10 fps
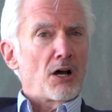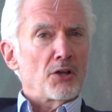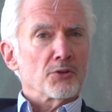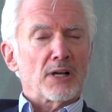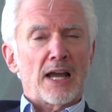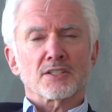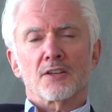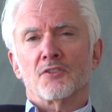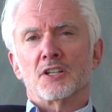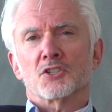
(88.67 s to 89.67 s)
other
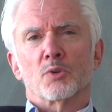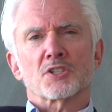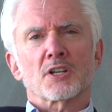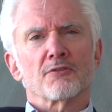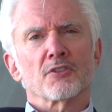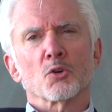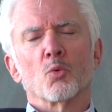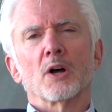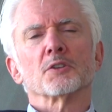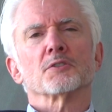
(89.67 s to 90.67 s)
activities which have very
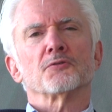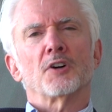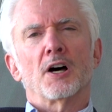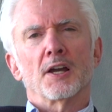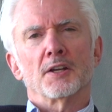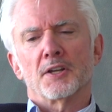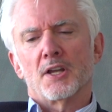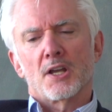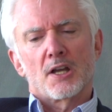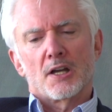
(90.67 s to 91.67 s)
well-defined,
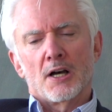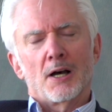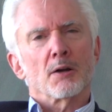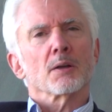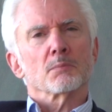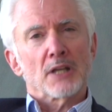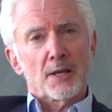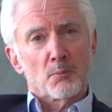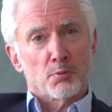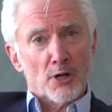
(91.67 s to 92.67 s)
uh,
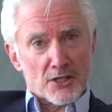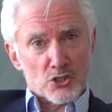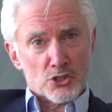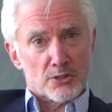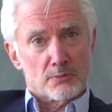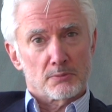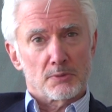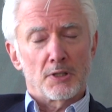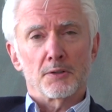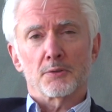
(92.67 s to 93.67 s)
laying bricks.
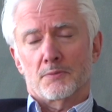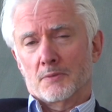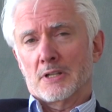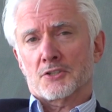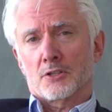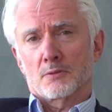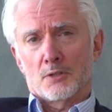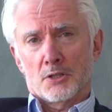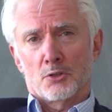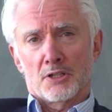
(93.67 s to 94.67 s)
Uh, that's a,
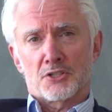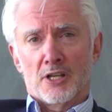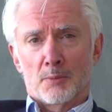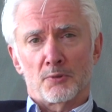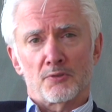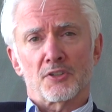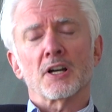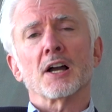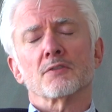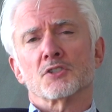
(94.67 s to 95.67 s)
a good example of the
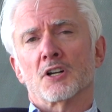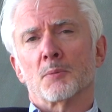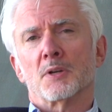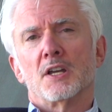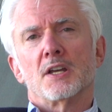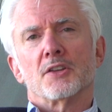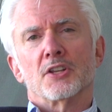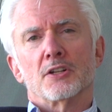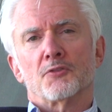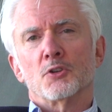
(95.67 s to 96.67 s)
kind of job
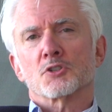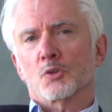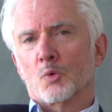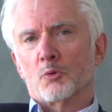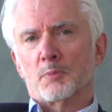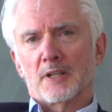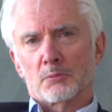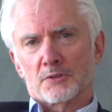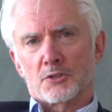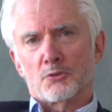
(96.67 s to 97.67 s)
that in the future we will be
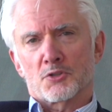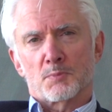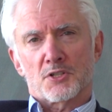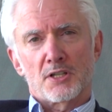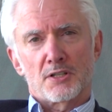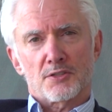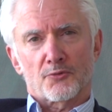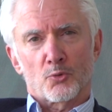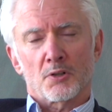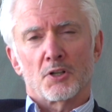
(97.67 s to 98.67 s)
able to use machines
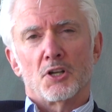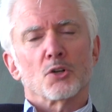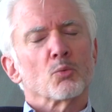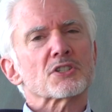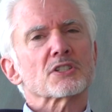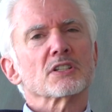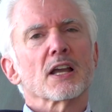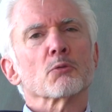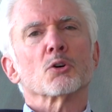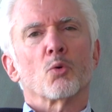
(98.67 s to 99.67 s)
for, which
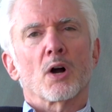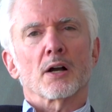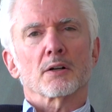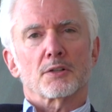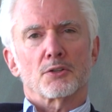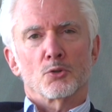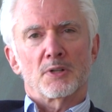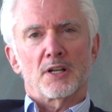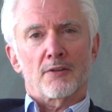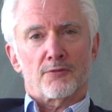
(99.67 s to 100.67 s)
today require
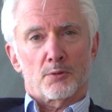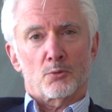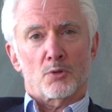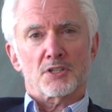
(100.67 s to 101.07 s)
human effort or